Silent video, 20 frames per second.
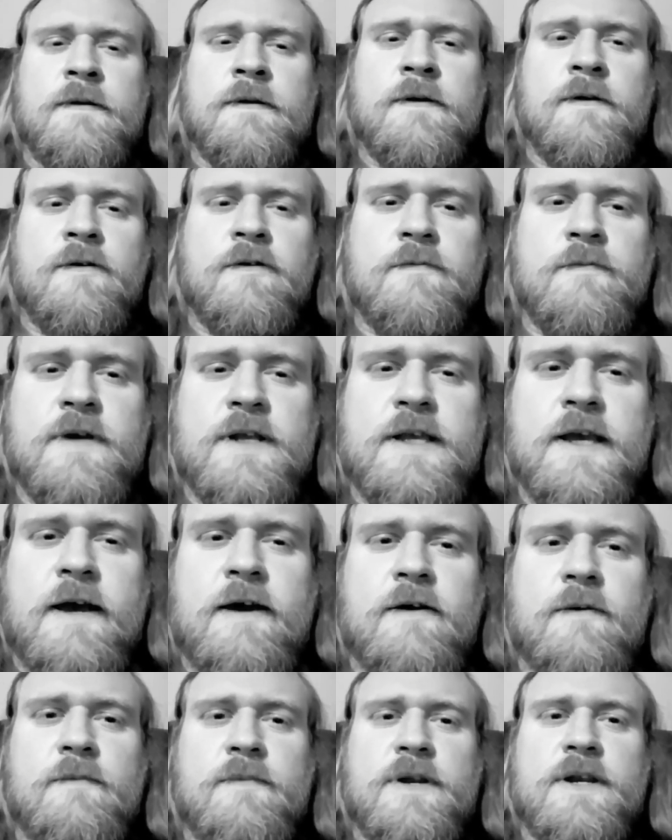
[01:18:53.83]
Hold me
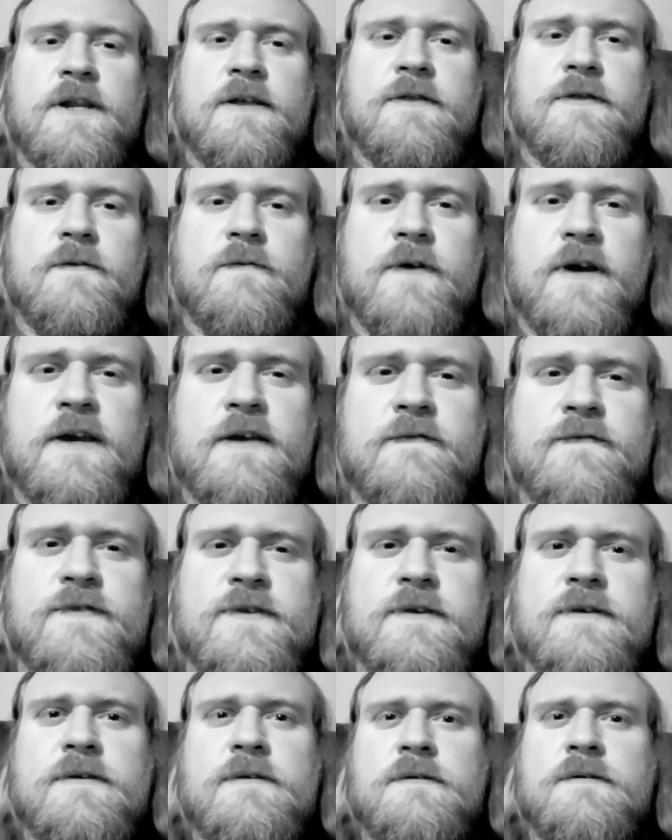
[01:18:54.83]
down beneath the
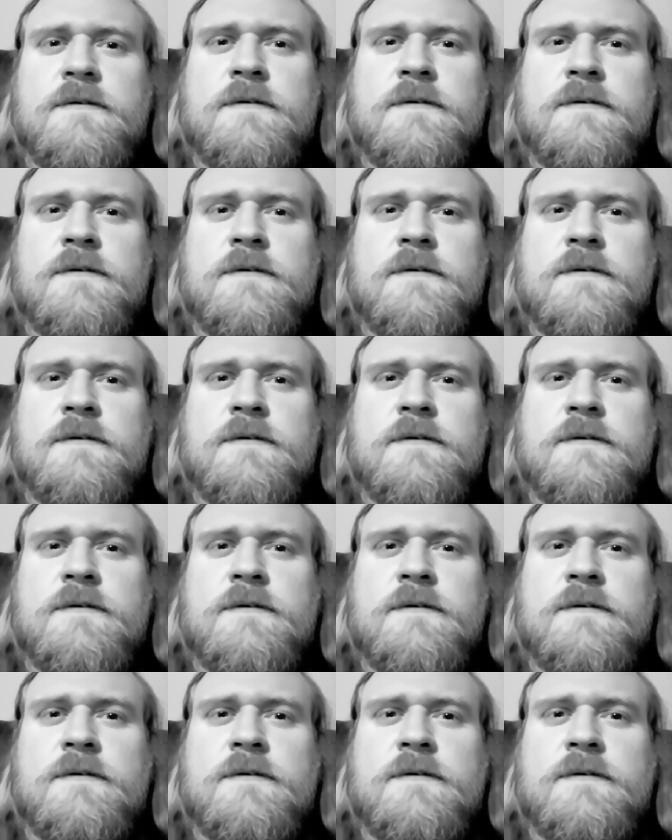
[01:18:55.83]
waves?